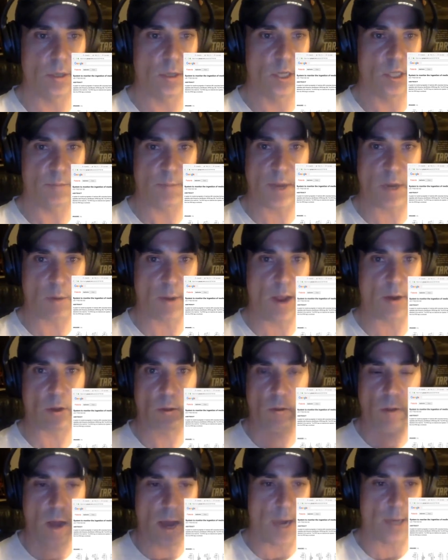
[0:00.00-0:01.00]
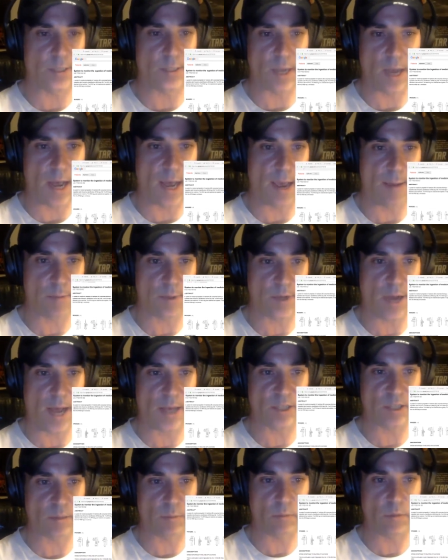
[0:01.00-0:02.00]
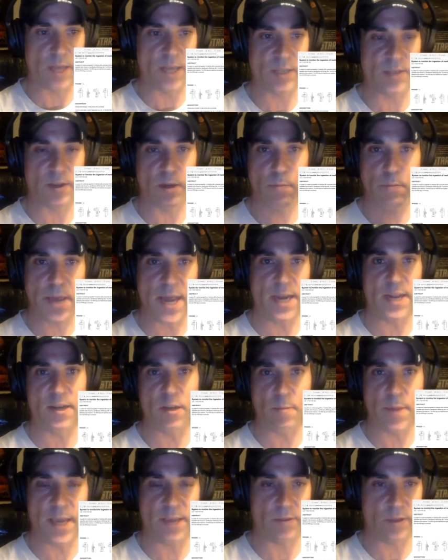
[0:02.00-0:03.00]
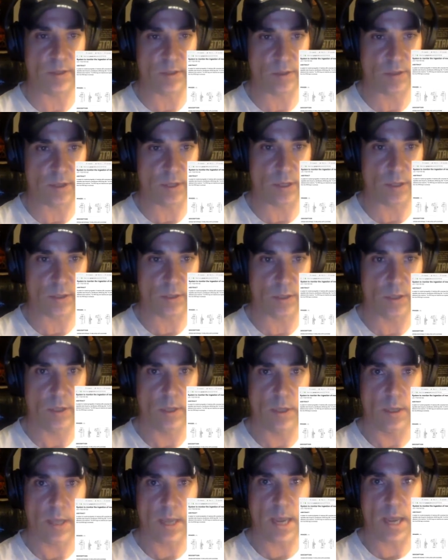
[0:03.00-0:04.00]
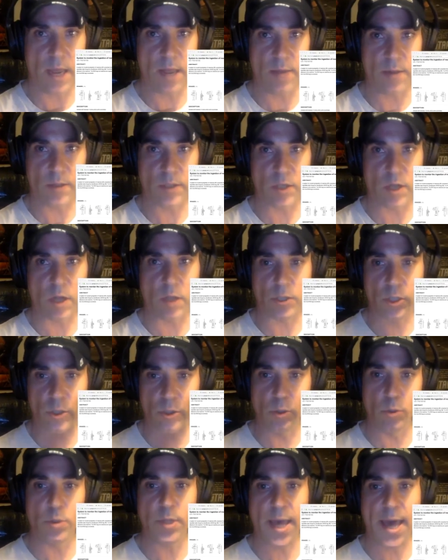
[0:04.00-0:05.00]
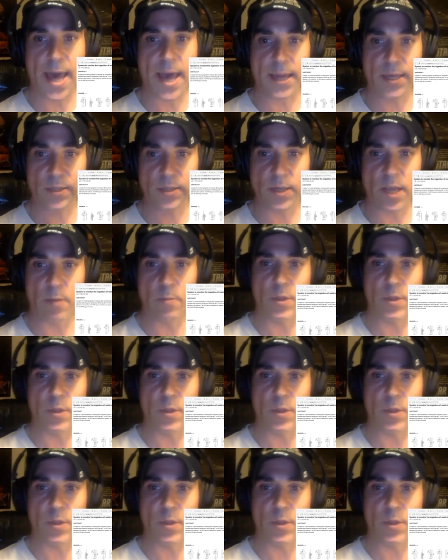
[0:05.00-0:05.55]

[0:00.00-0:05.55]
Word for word: It's been around a long time, costs them less than a penny to make these things, and it's called TrueTag is the name of the